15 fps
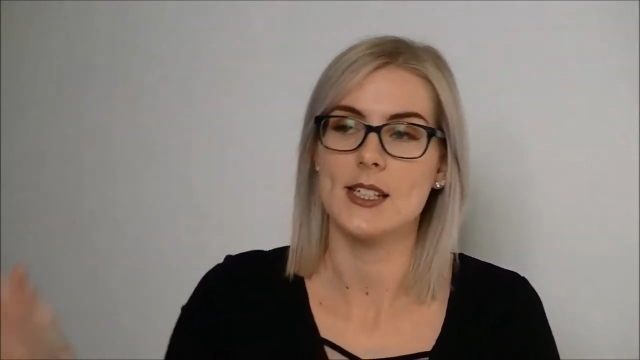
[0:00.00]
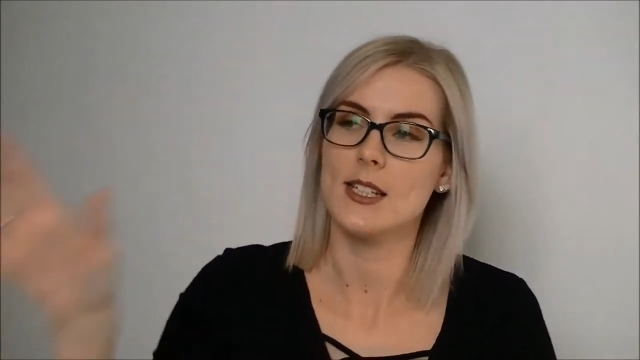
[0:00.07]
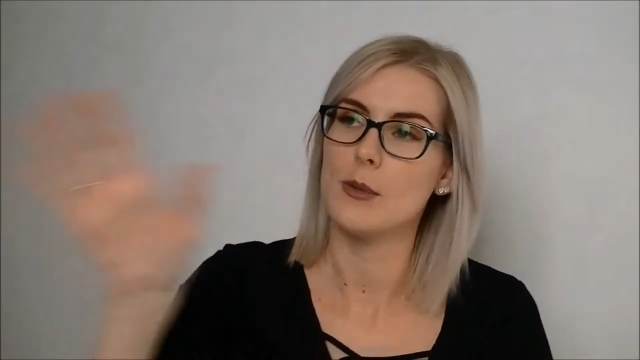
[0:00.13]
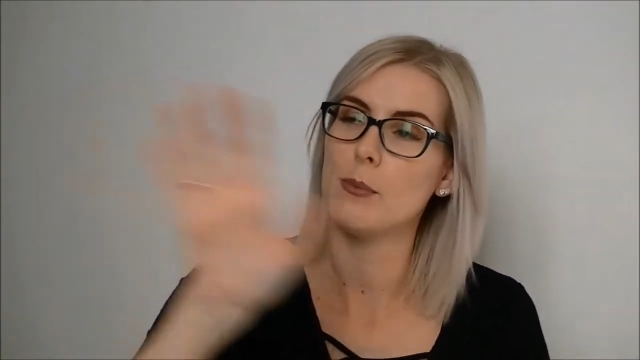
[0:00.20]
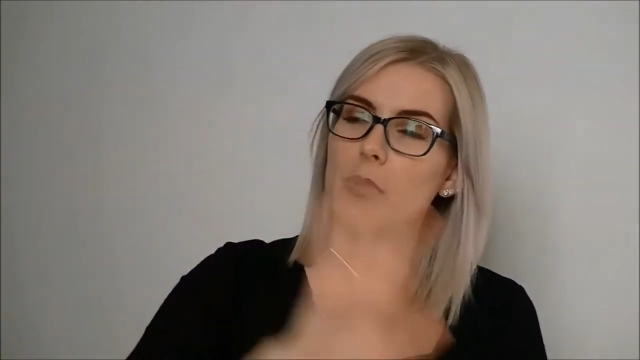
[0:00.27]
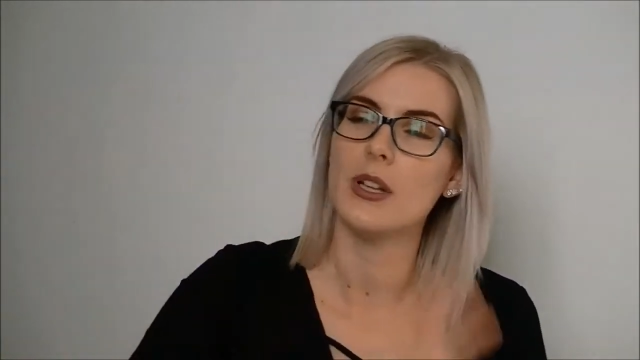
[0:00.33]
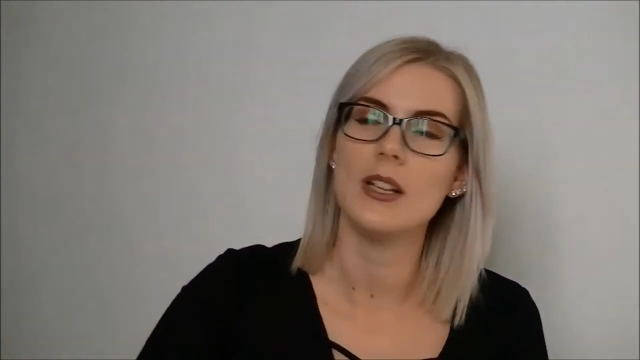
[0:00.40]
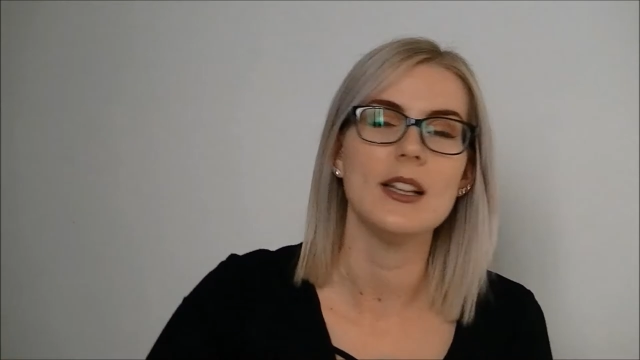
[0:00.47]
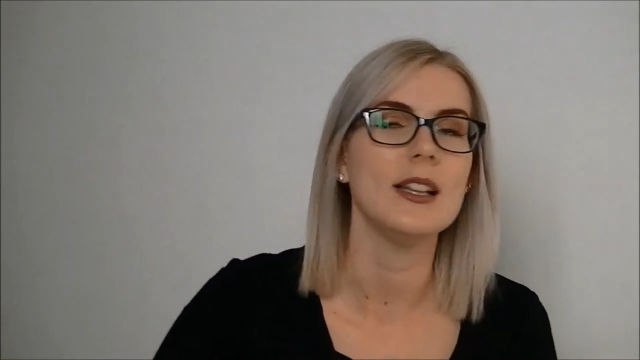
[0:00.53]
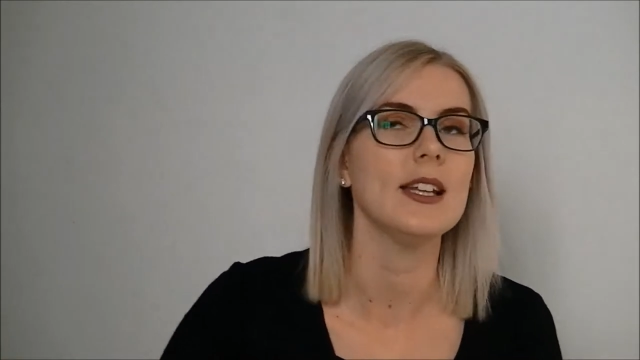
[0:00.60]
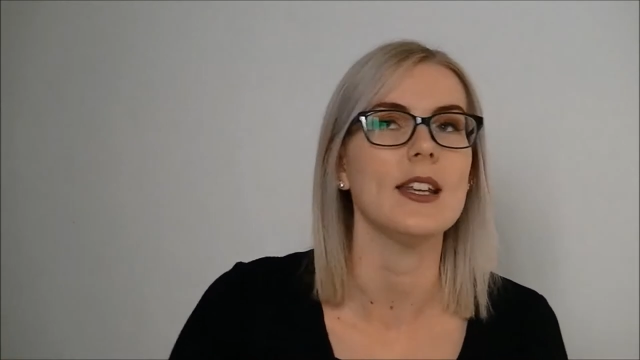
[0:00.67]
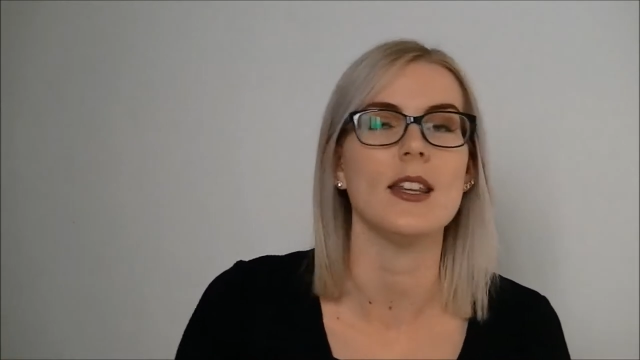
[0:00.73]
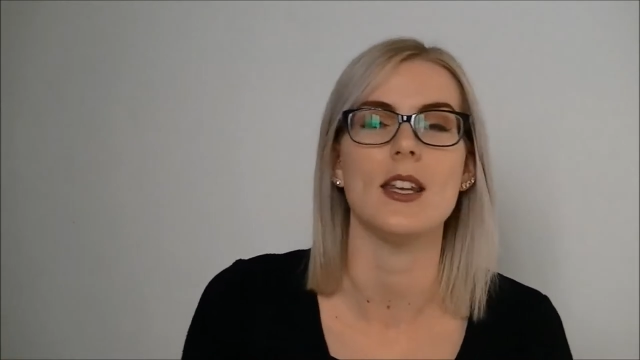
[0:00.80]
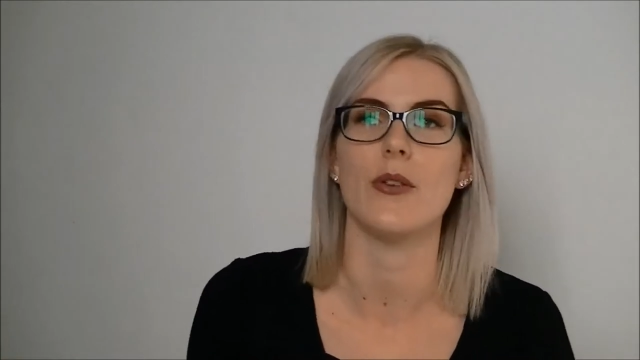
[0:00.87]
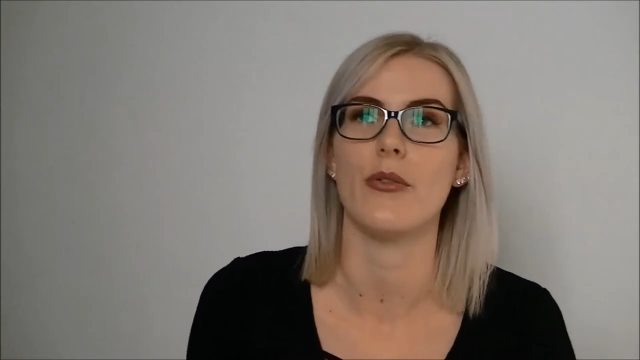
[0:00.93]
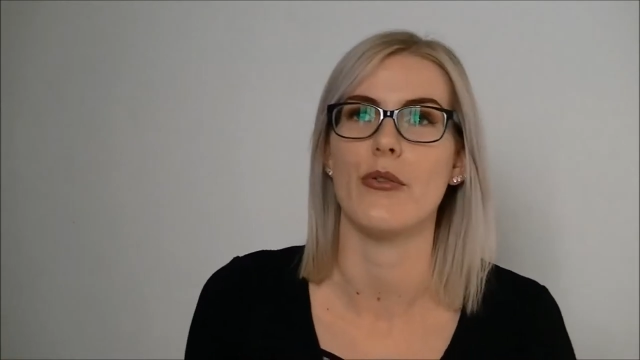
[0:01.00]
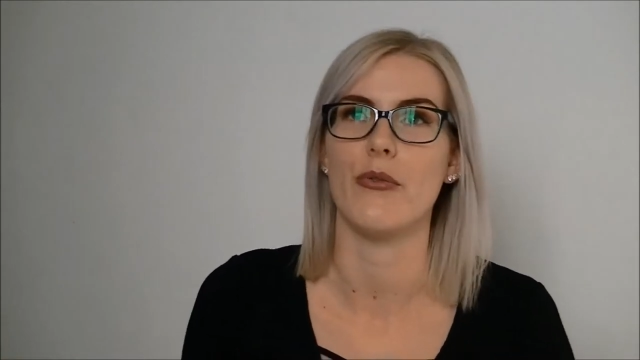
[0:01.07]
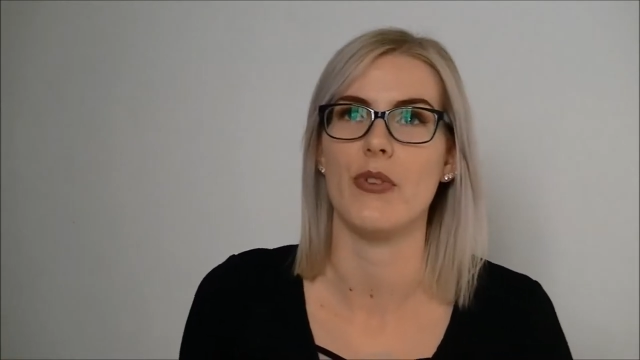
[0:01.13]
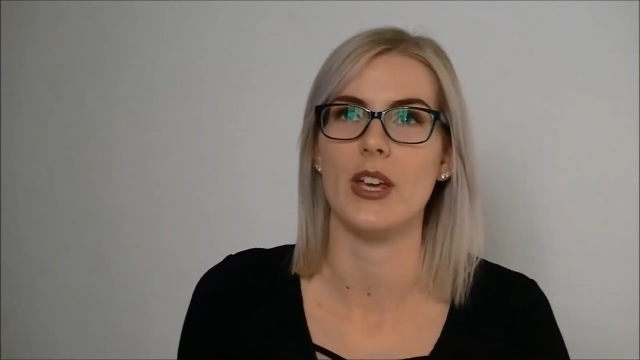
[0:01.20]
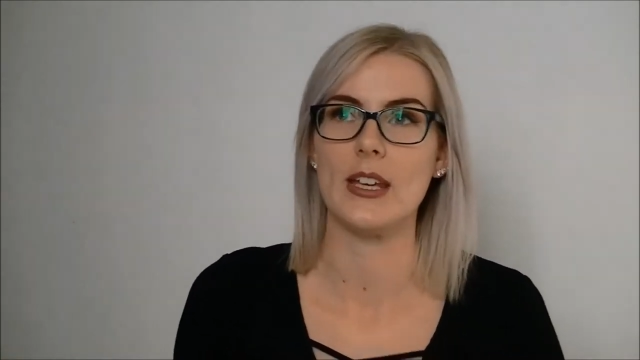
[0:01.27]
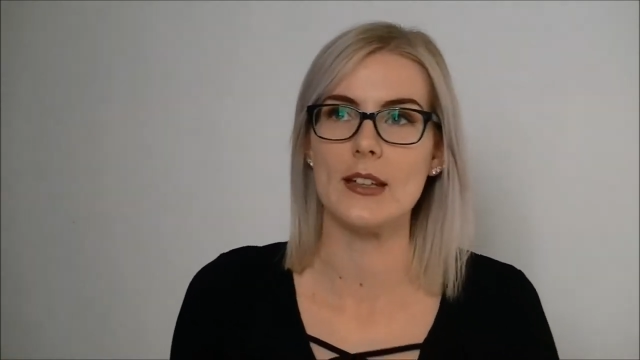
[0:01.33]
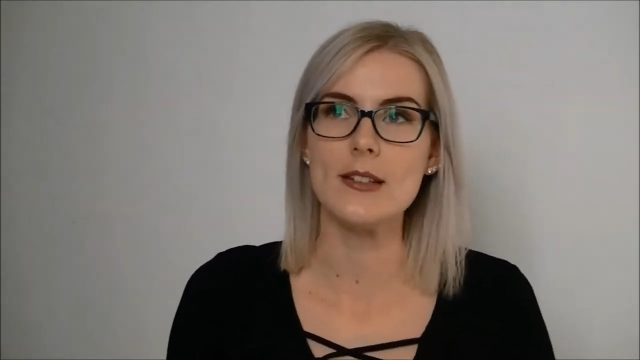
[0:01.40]
completely different
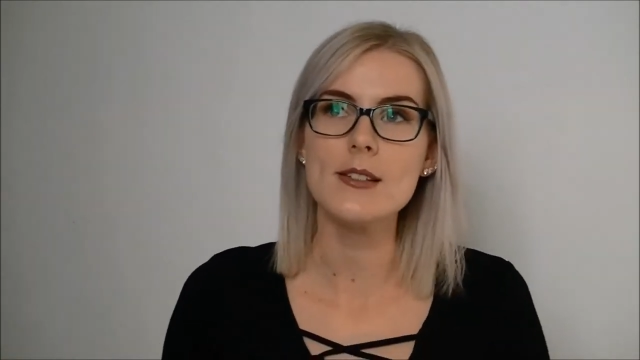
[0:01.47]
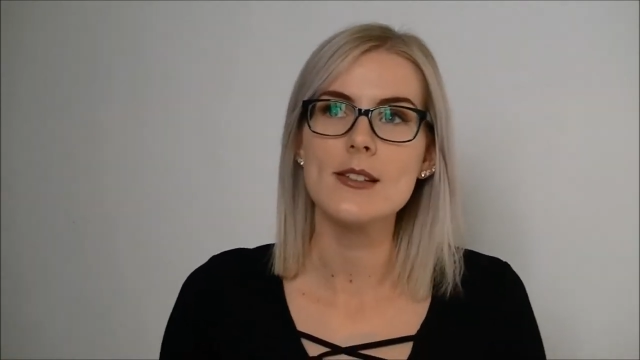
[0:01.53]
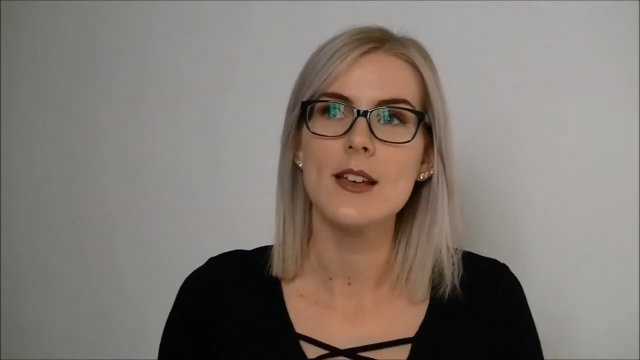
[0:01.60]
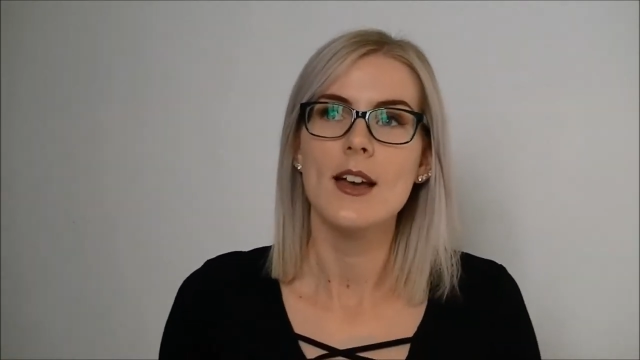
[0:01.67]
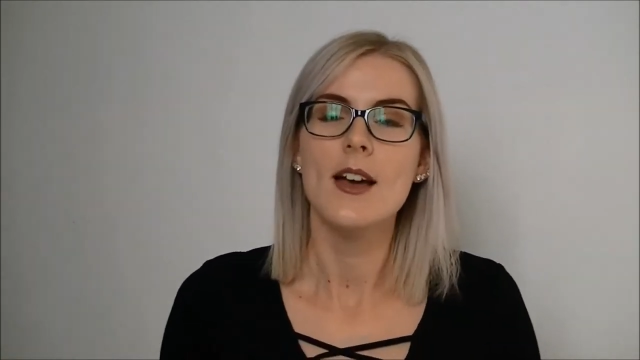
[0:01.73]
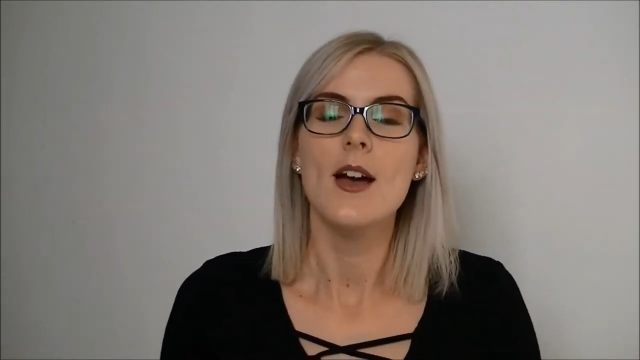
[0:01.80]
figures.